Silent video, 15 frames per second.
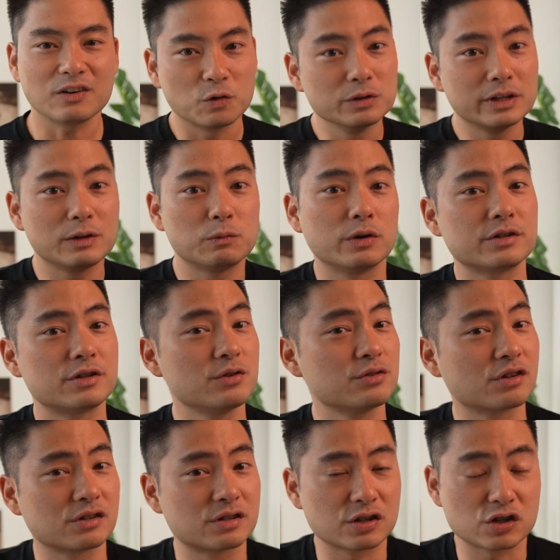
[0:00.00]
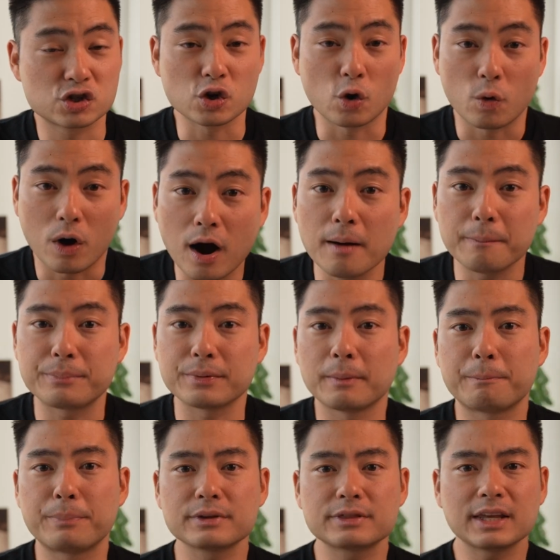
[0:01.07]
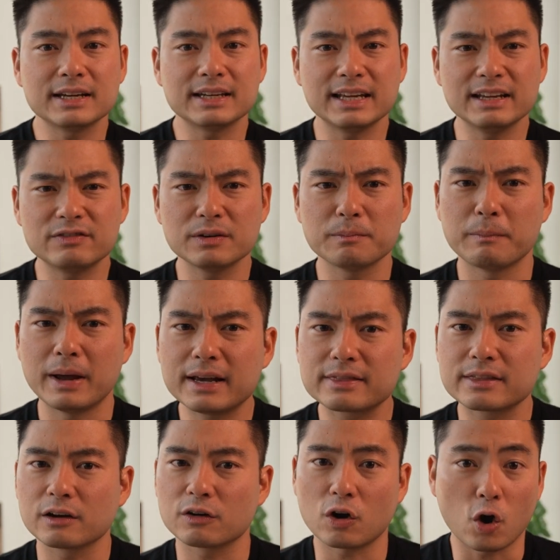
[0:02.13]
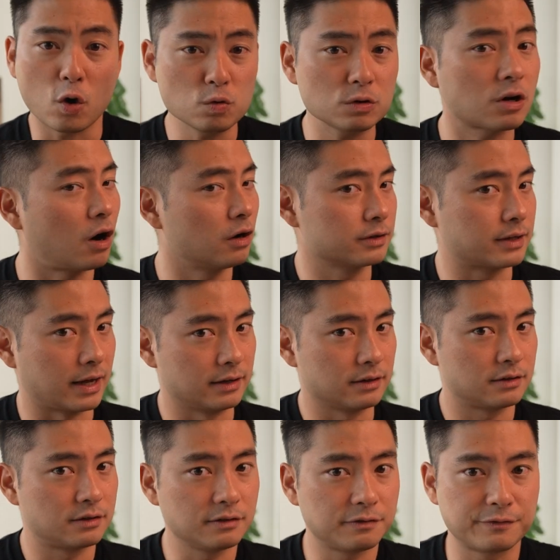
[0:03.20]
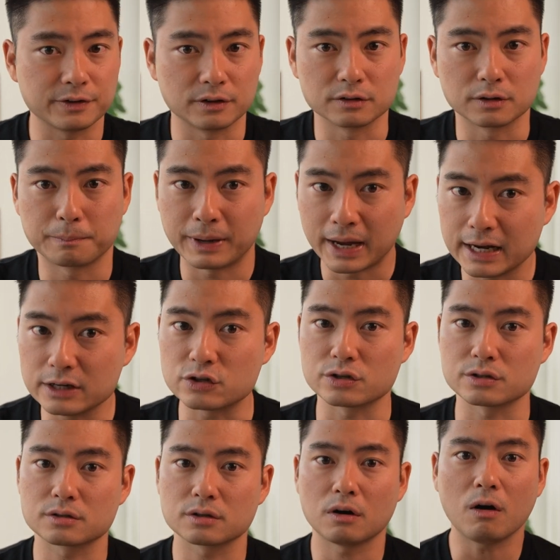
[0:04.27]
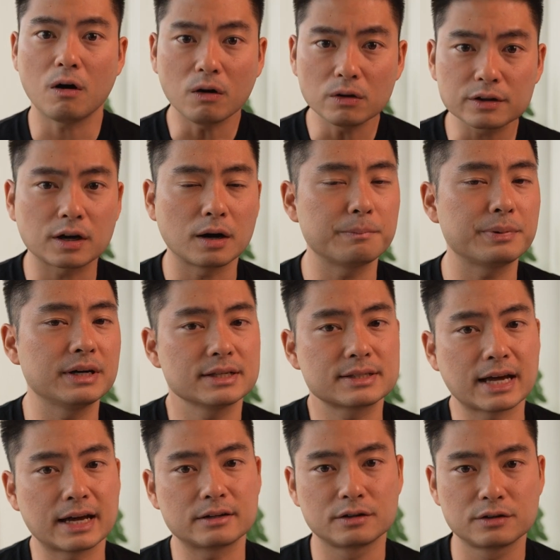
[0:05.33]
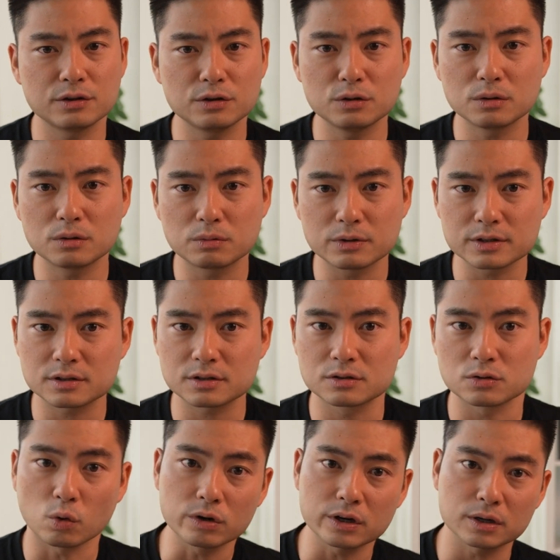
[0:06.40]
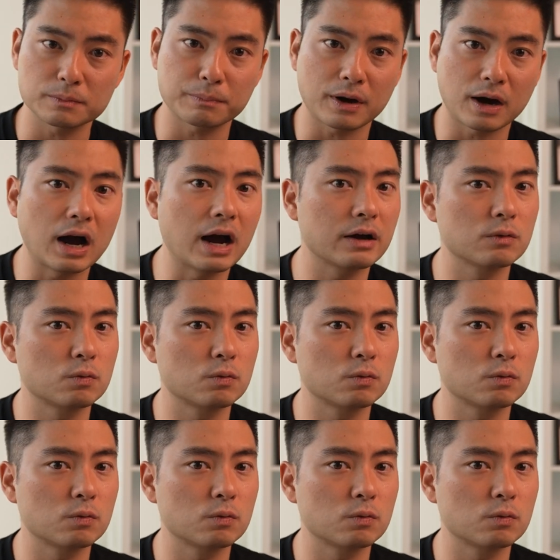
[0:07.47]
only would users show up, but they'd even make their own content to fill the pages. All the companies had to do was sort it by